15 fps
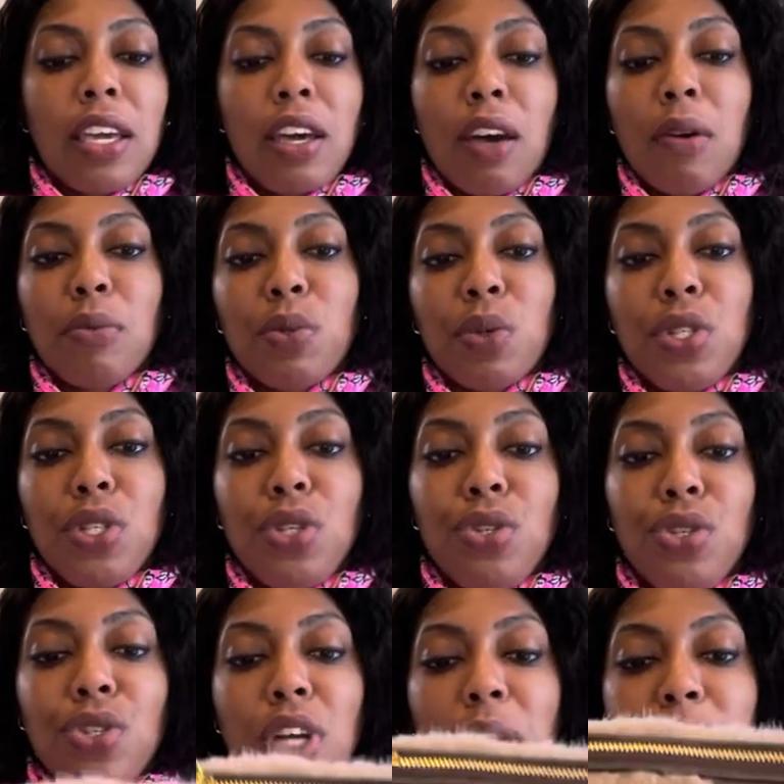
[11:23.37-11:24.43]
comes with two
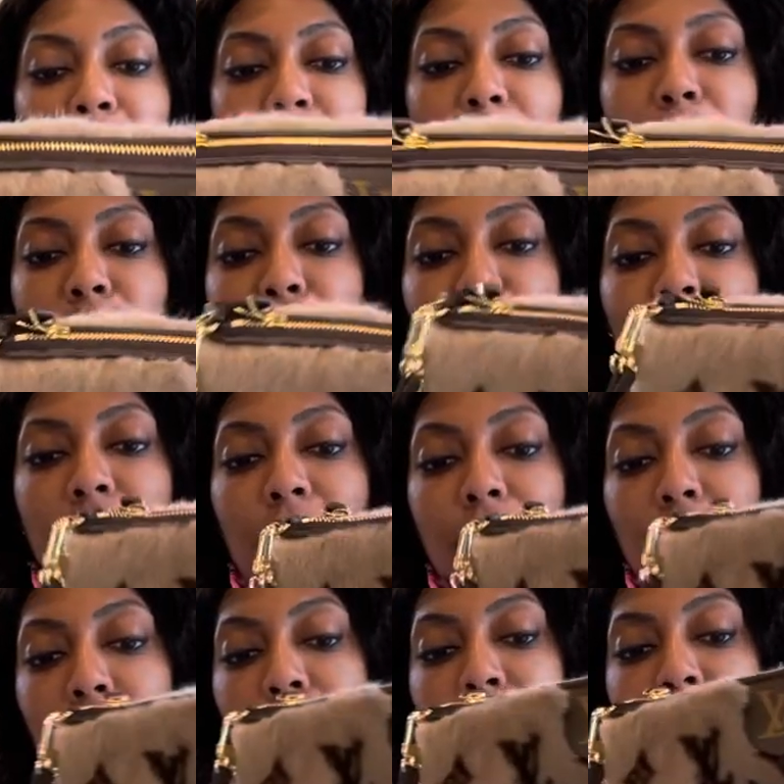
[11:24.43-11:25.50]
straps. It comes with this
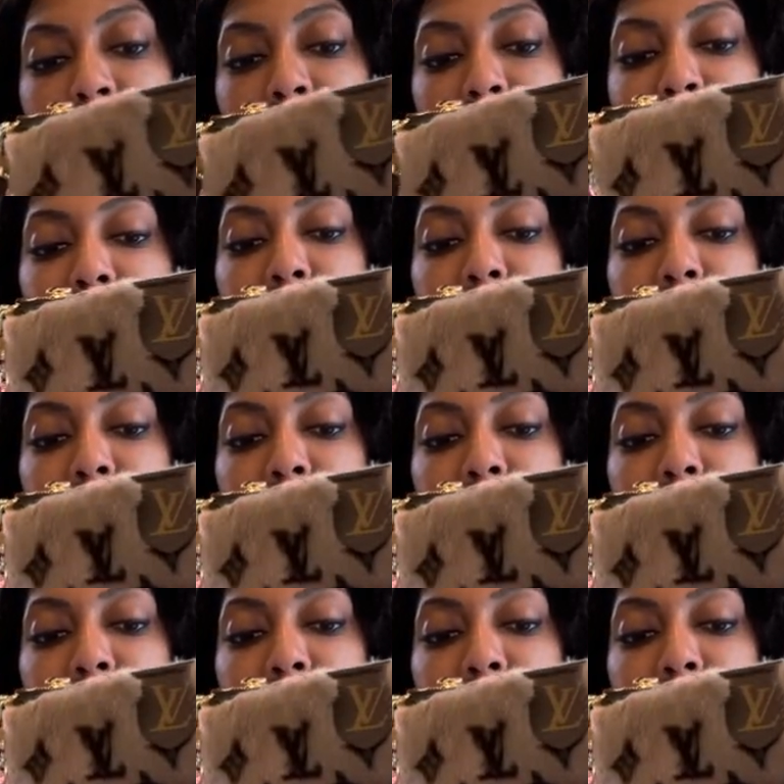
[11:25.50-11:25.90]
cute